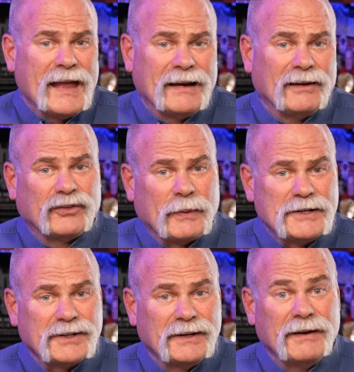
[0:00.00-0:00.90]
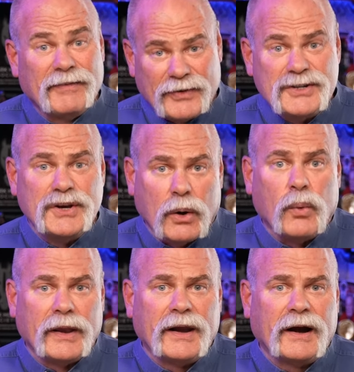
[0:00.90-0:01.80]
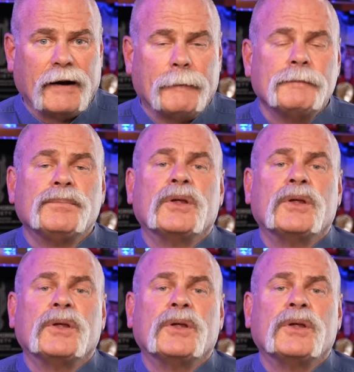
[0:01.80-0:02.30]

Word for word: And especially if there's no one there.